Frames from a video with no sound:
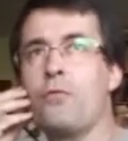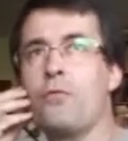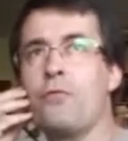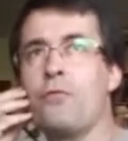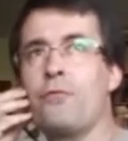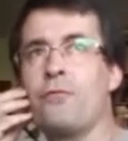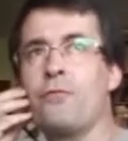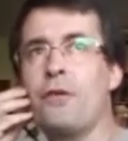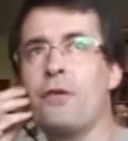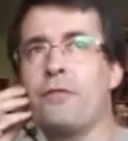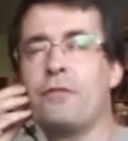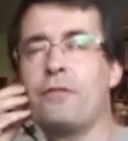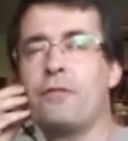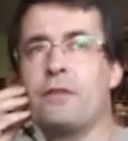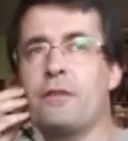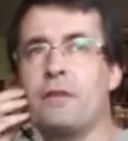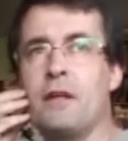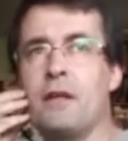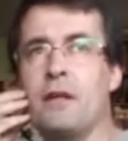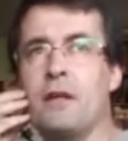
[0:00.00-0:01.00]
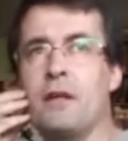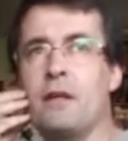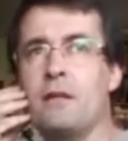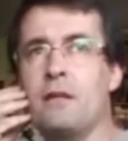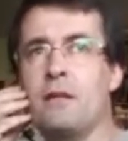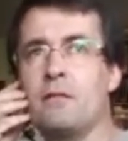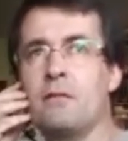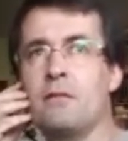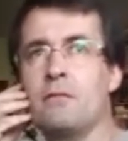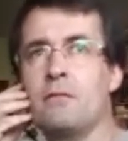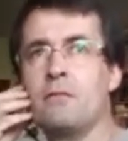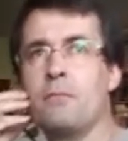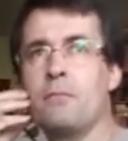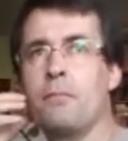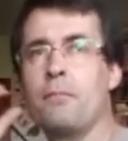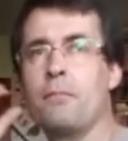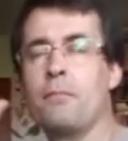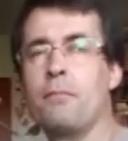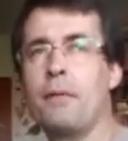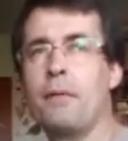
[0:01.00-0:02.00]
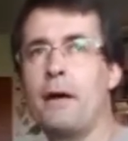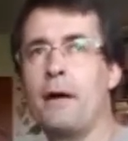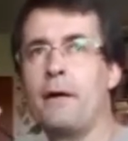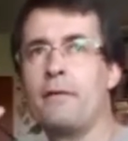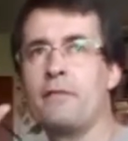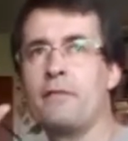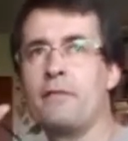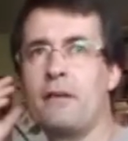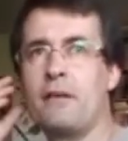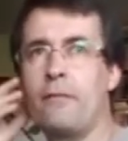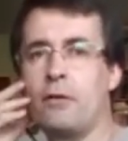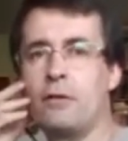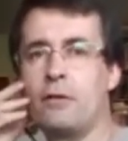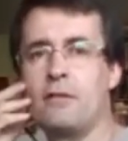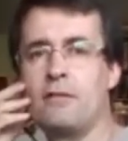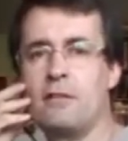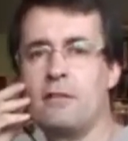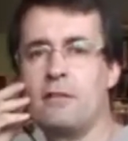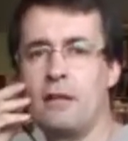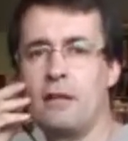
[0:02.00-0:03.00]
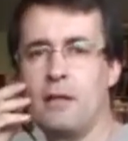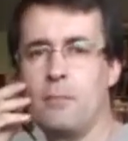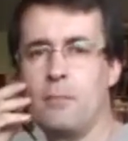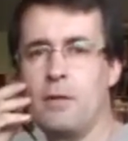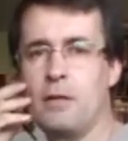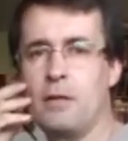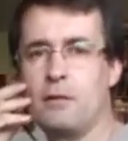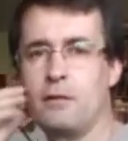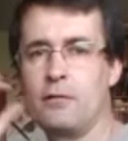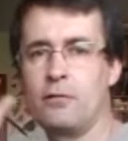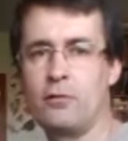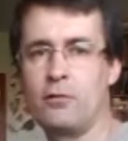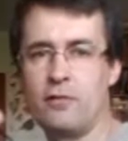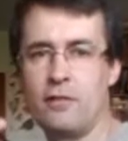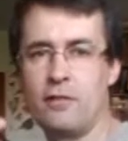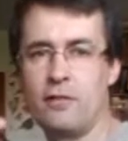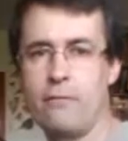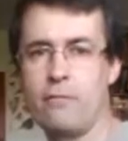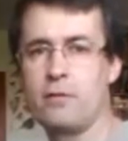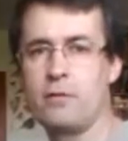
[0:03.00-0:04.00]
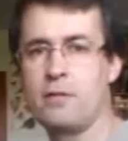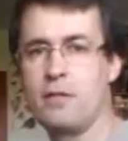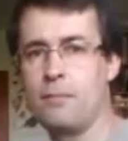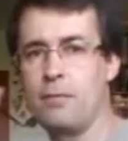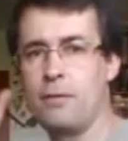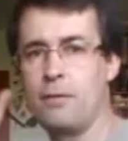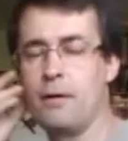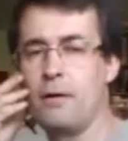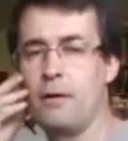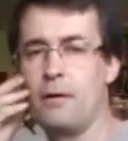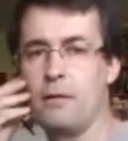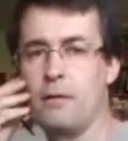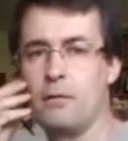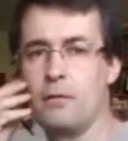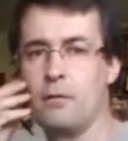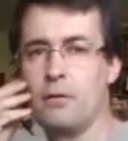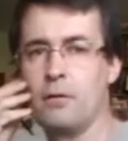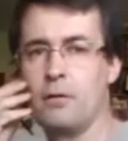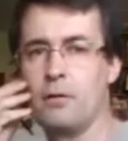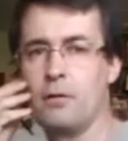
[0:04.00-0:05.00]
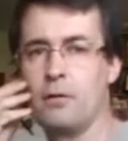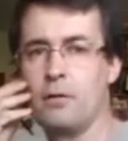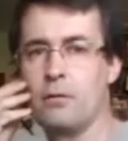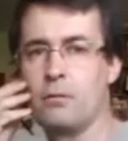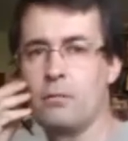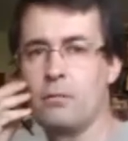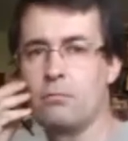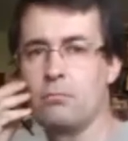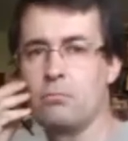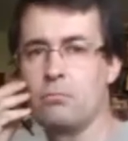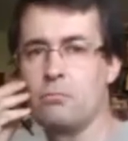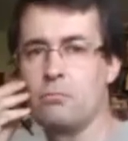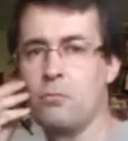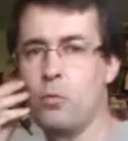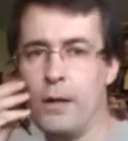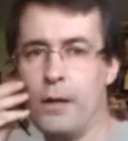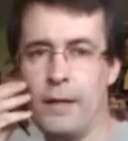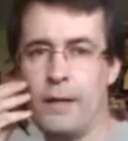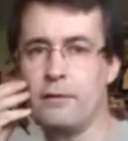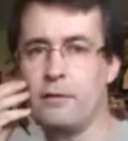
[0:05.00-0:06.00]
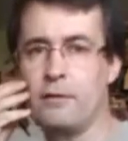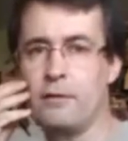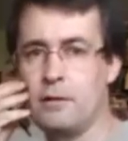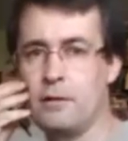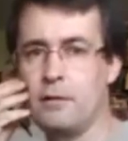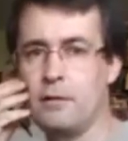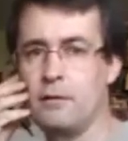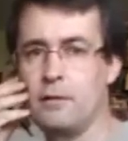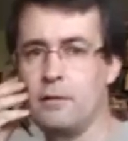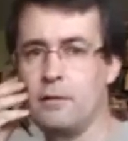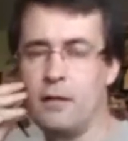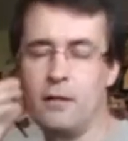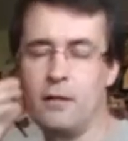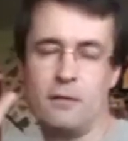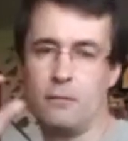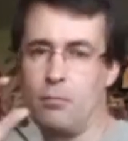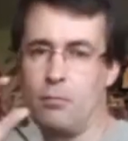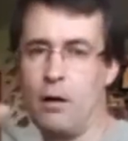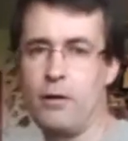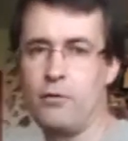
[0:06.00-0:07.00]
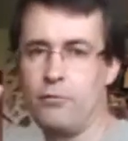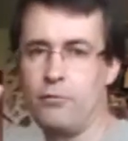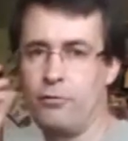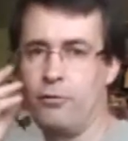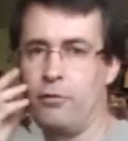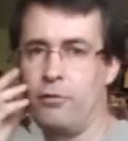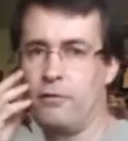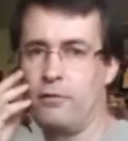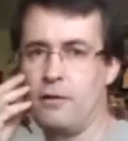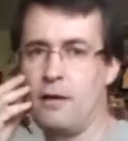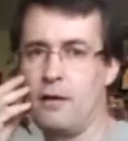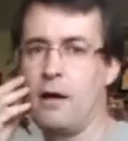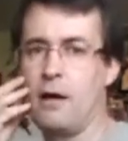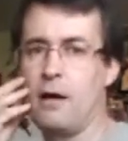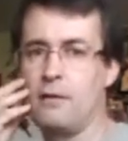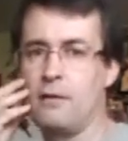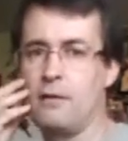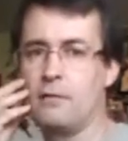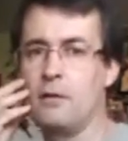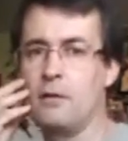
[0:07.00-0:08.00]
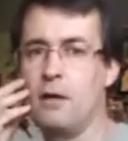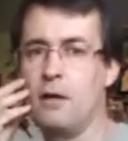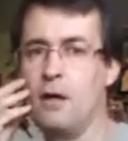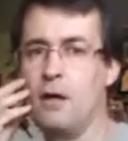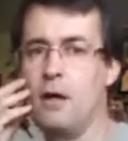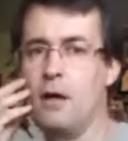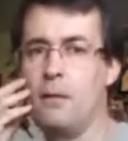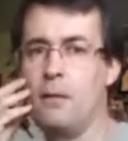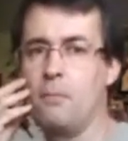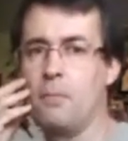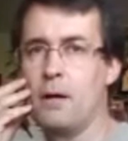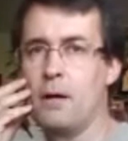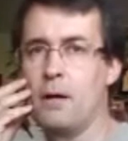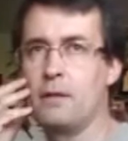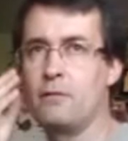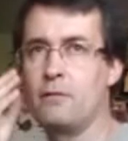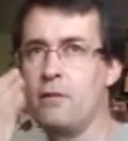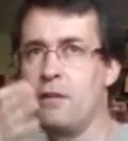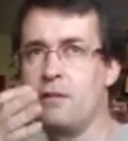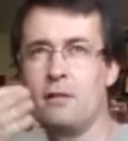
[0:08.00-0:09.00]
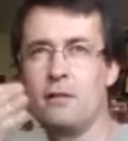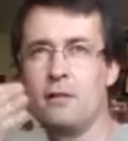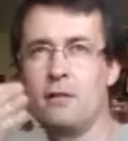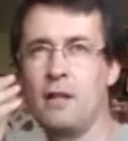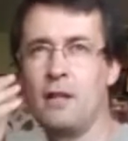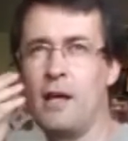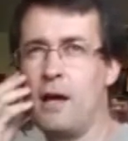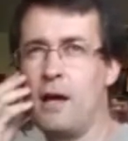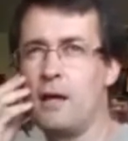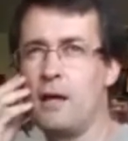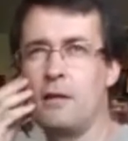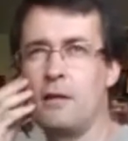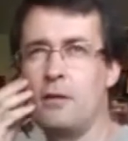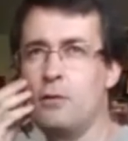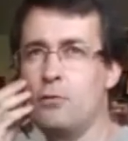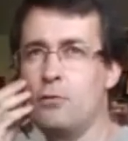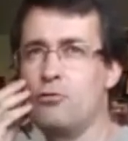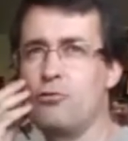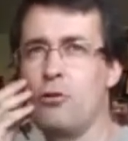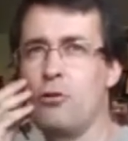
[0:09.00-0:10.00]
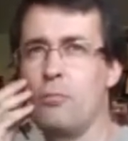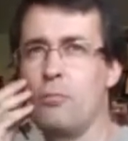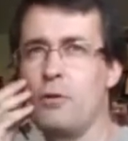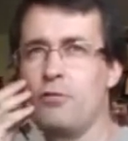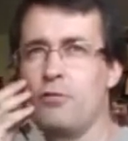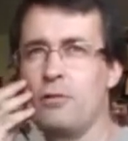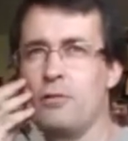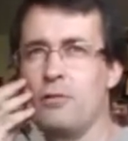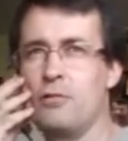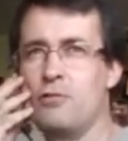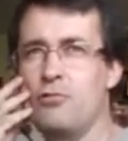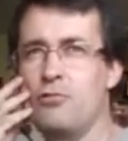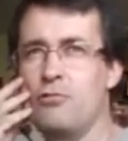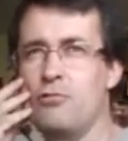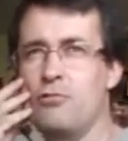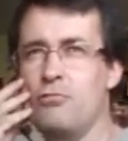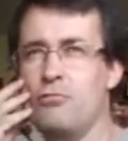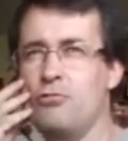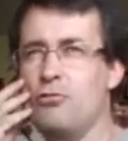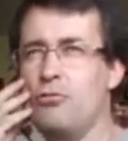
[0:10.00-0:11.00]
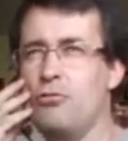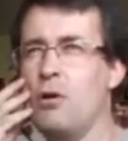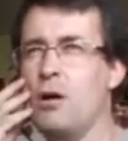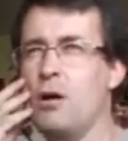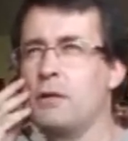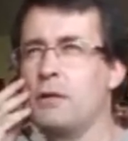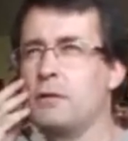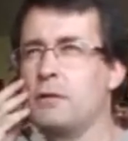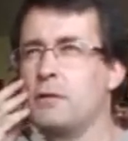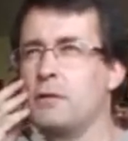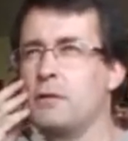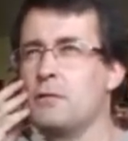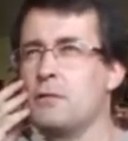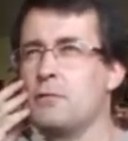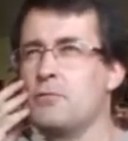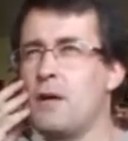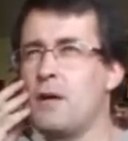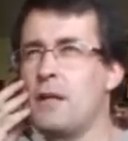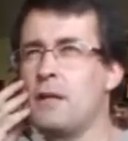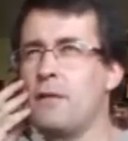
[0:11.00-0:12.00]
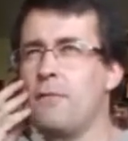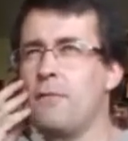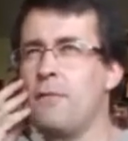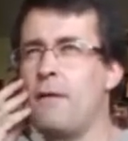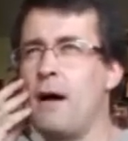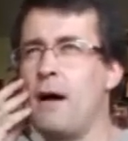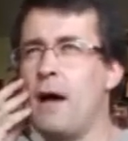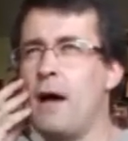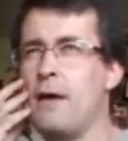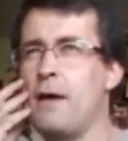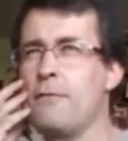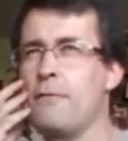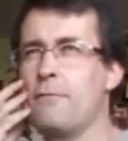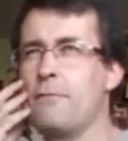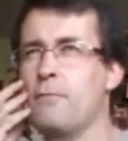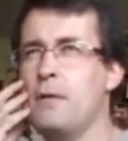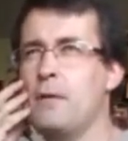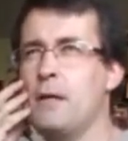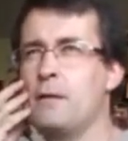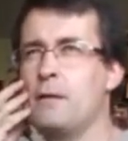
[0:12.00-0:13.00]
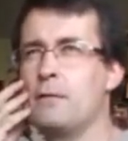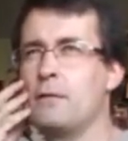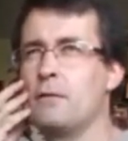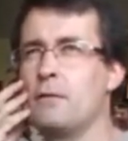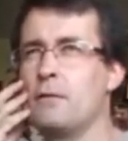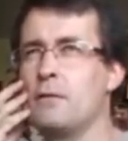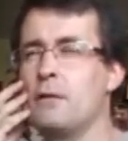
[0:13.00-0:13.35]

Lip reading: 50 per 70 centimeters or 70 per 100. That's my usual size. But recently I had a huge commission, 225 meters,